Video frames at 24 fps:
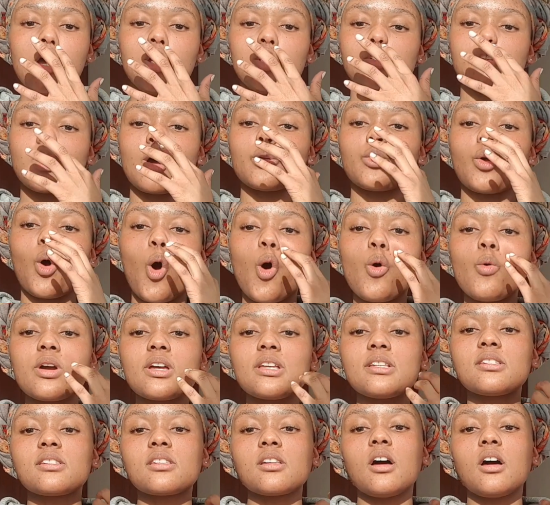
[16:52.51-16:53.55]
So I'd
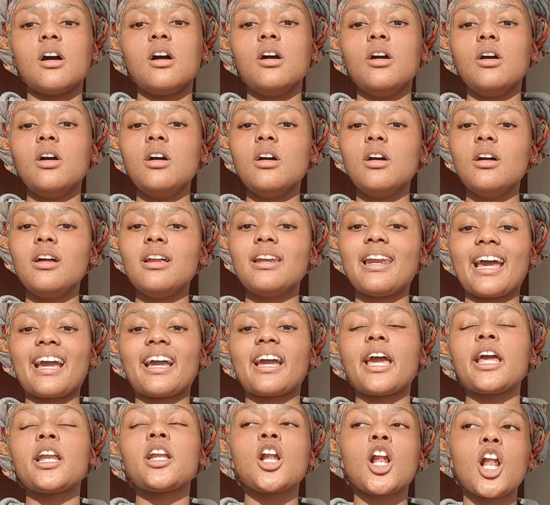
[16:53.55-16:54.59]
always
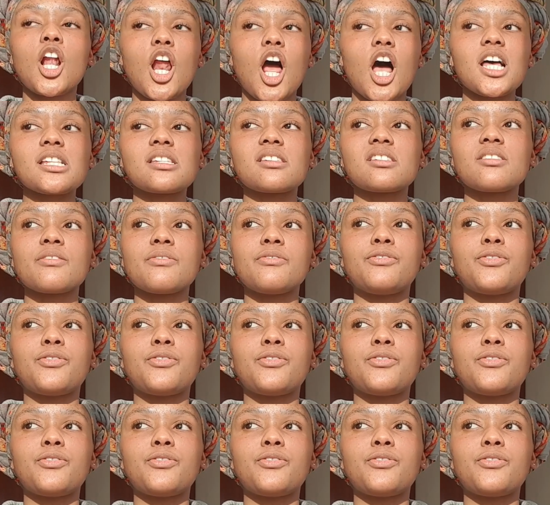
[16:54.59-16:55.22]
like in class